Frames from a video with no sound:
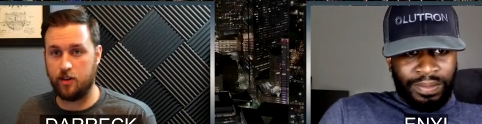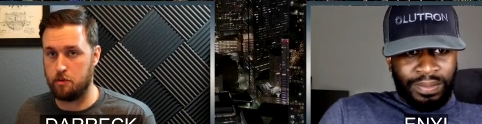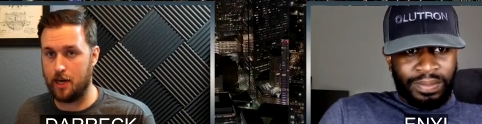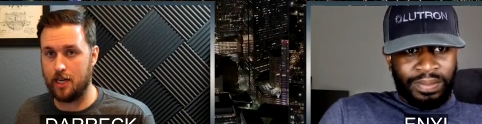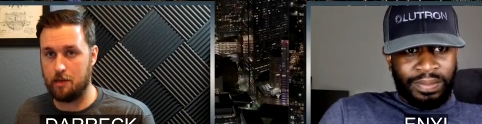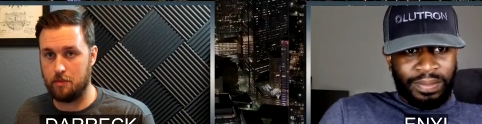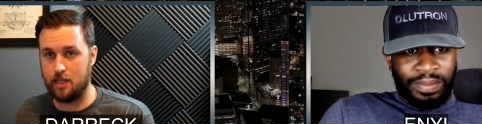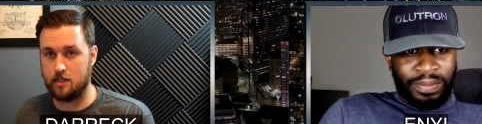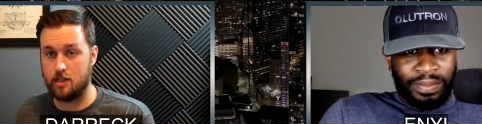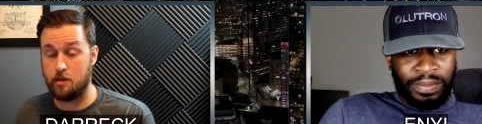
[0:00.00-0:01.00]
Speaker 1: by any
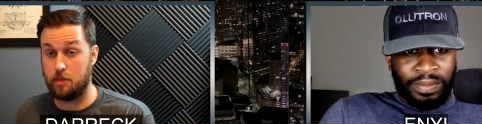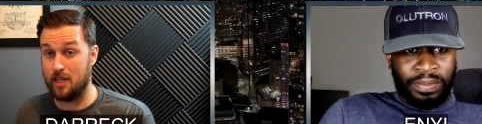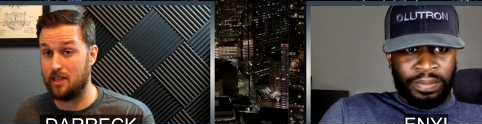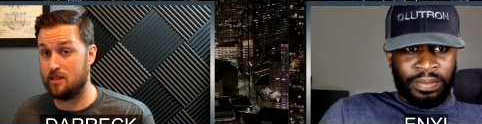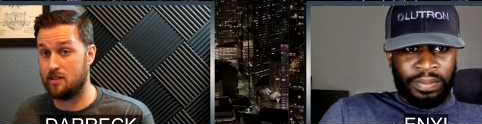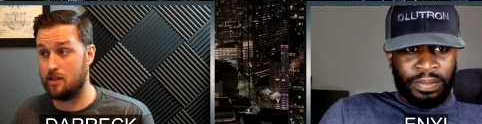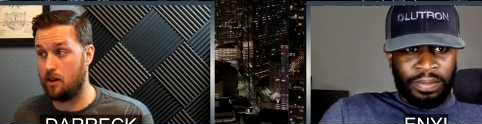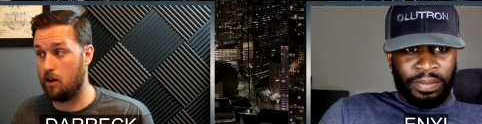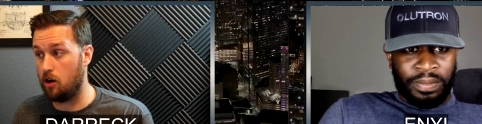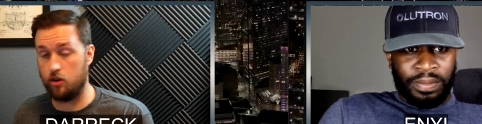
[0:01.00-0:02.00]
means, but he is
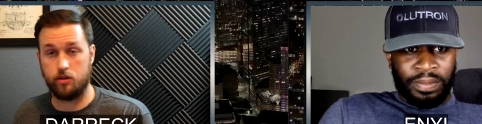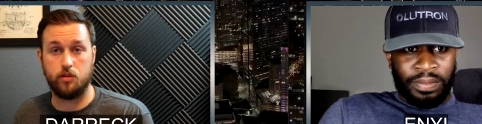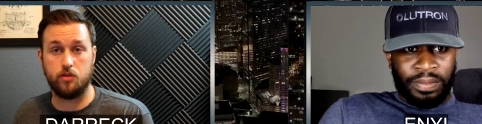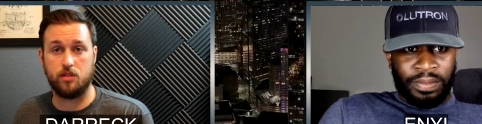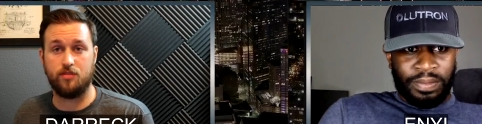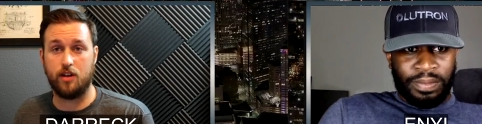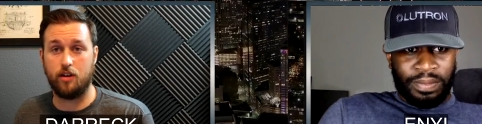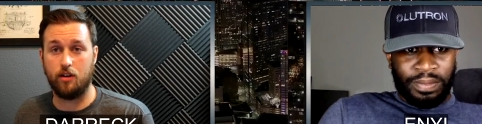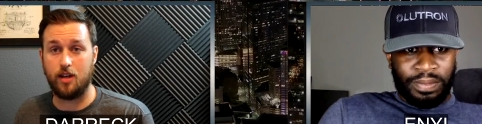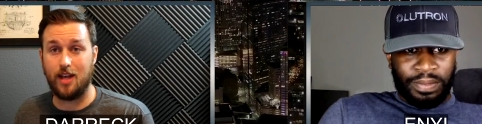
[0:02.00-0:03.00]
a hard nosed
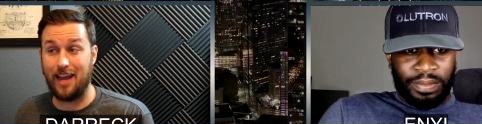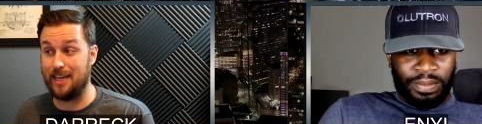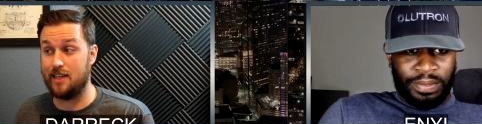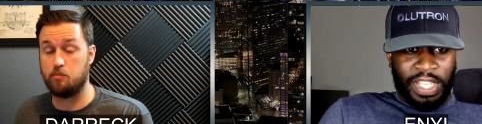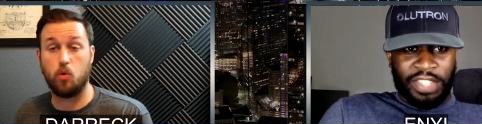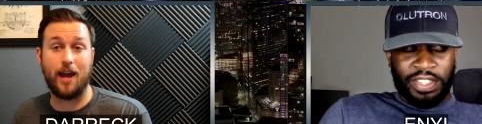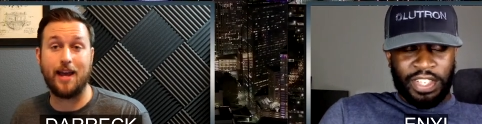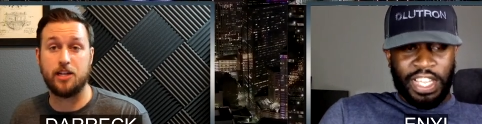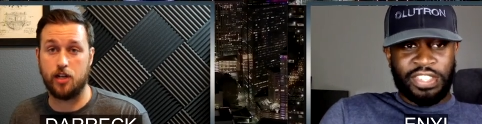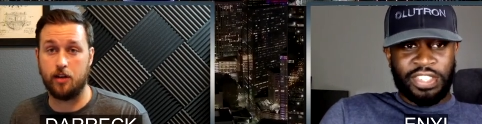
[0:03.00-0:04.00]
defender and he is more he's,
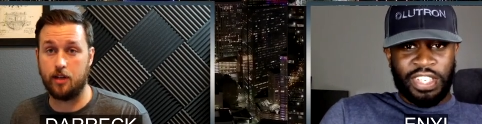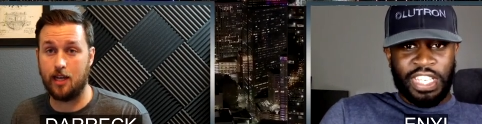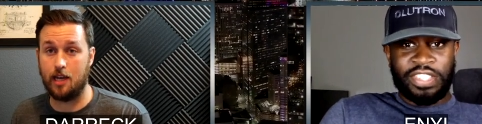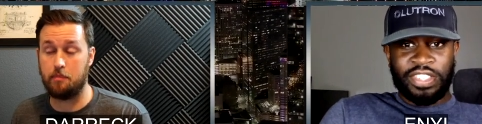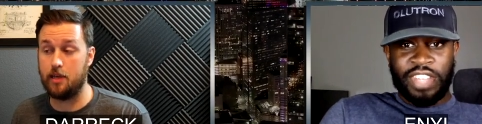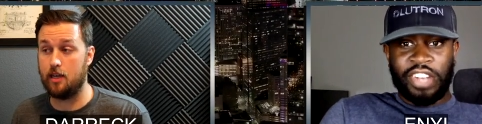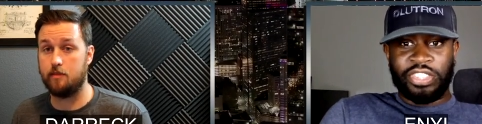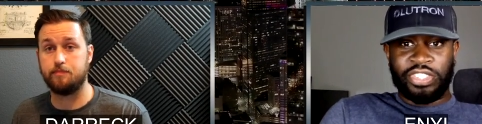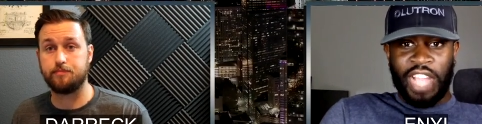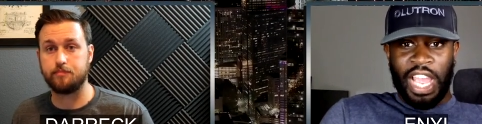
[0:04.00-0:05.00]
agile he's than KP. He's an
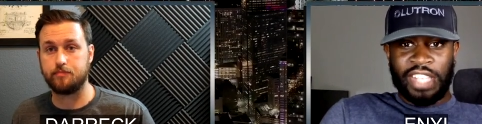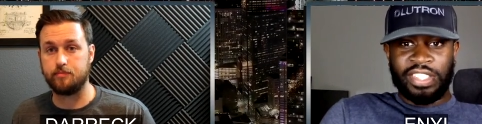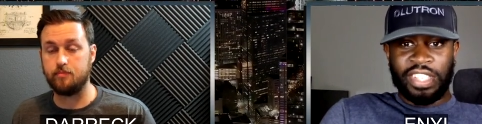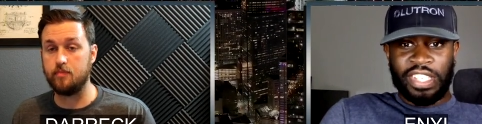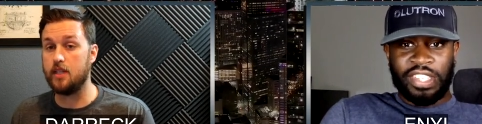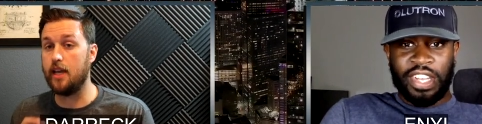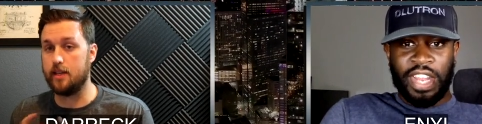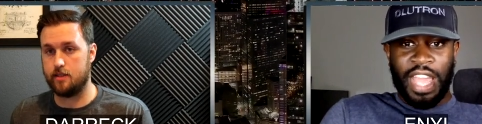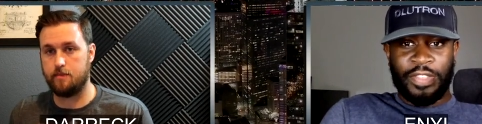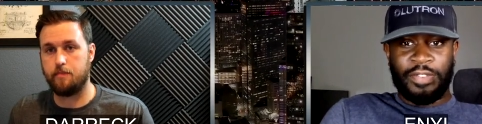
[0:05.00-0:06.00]
energy guy. He's at least yes.
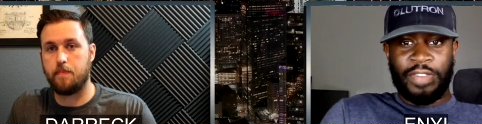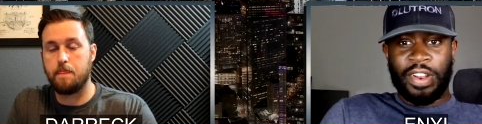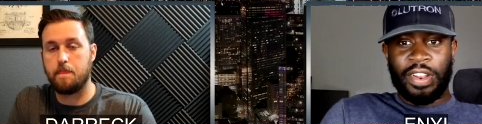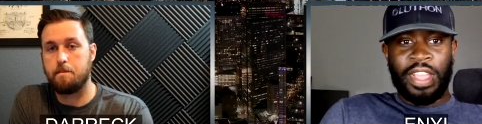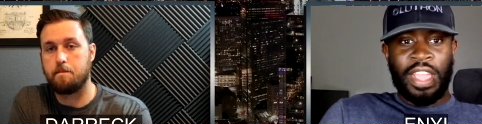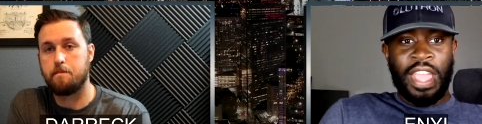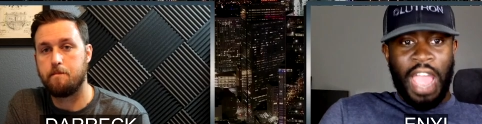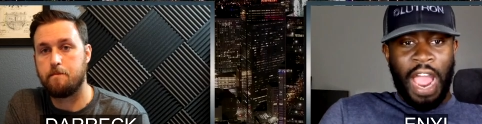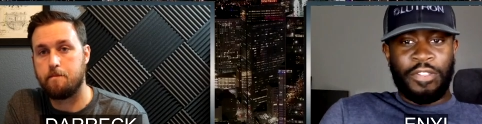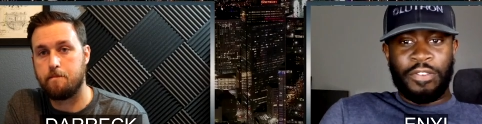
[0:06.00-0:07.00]
at
Speaker 2: the very
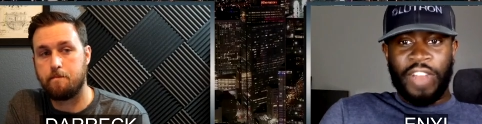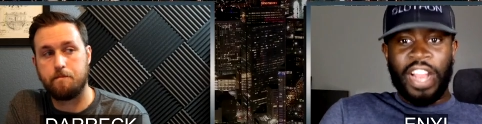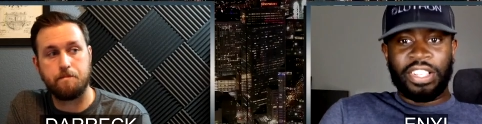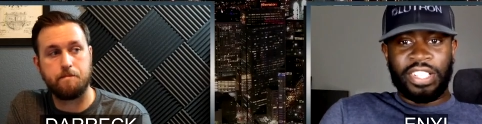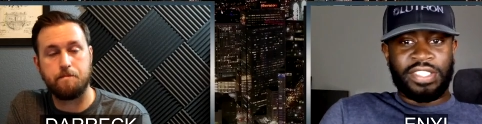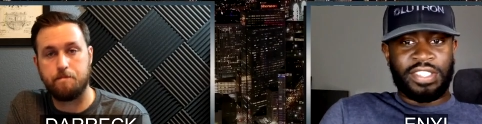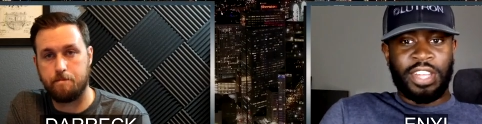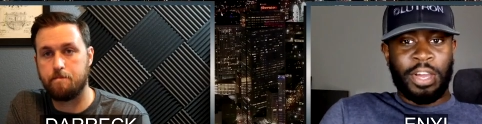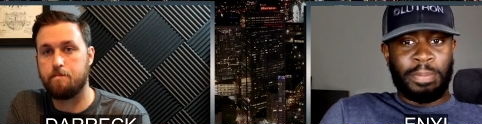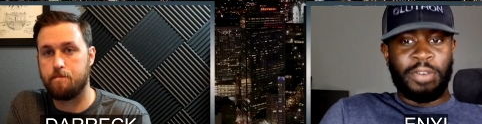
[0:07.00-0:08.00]
at the very least
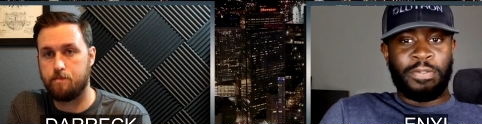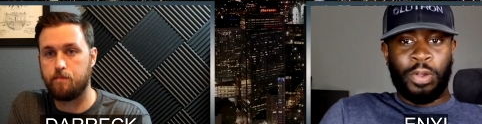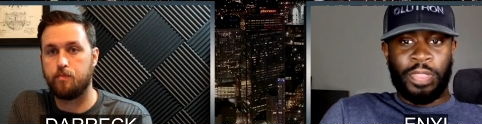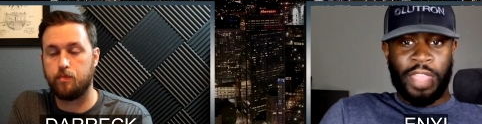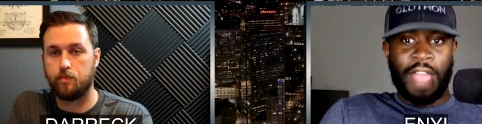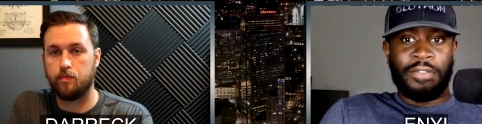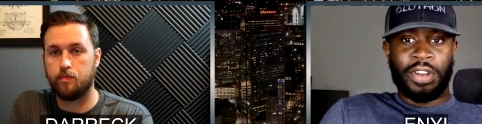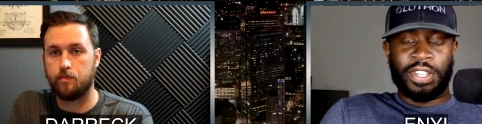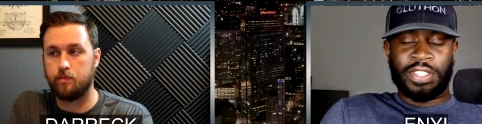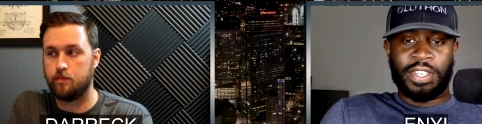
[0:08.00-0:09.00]
he's gonna put forth the
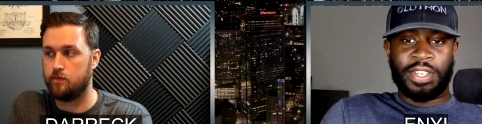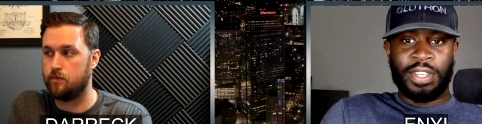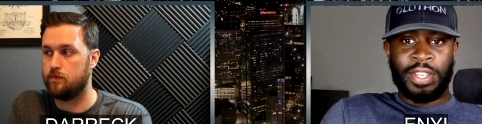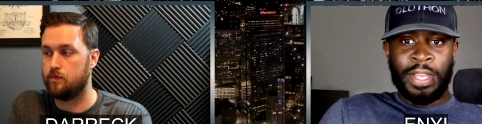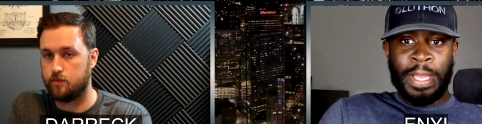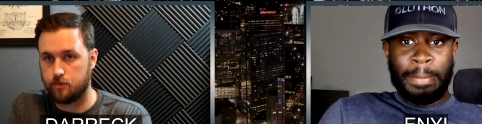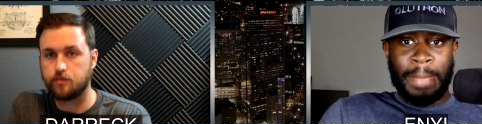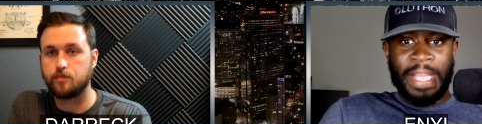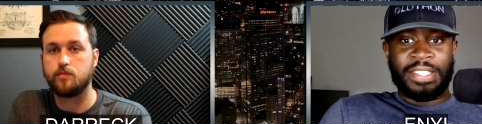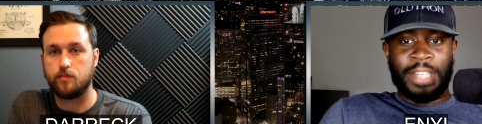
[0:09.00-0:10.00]
effort to
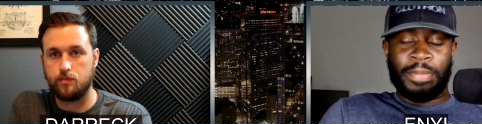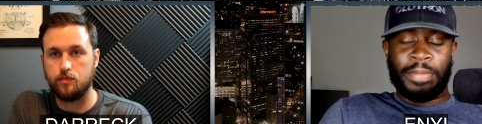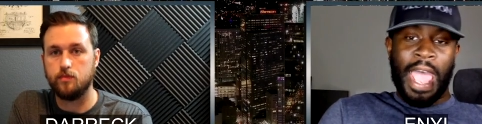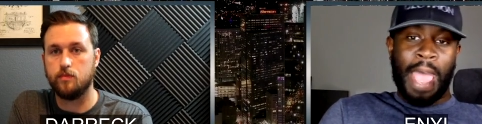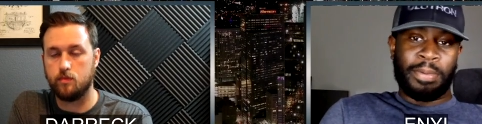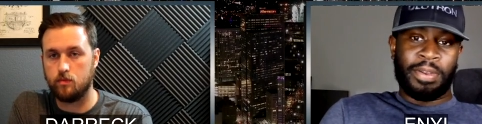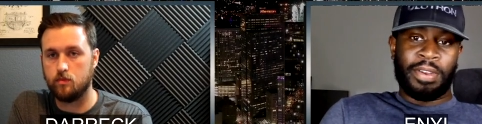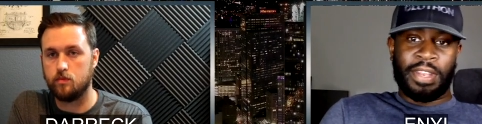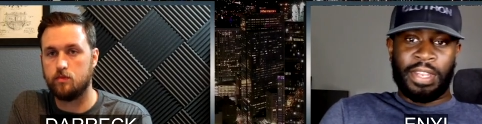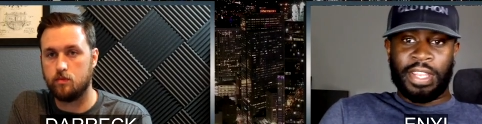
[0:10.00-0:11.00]
make something
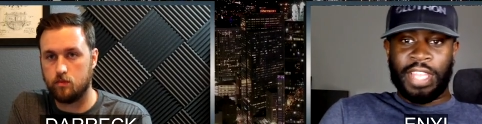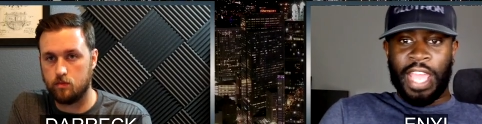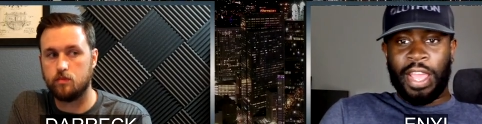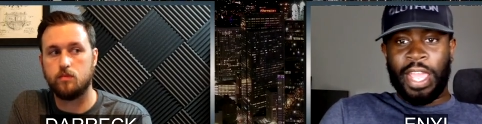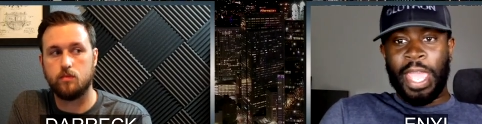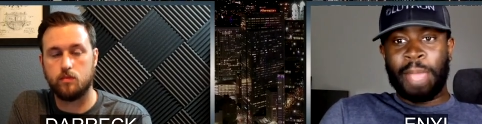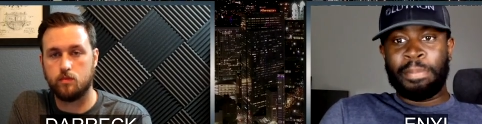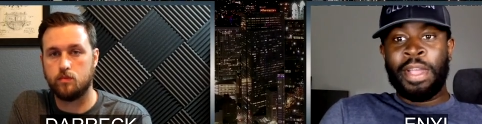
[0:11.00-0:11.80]
happen. And yeah, I am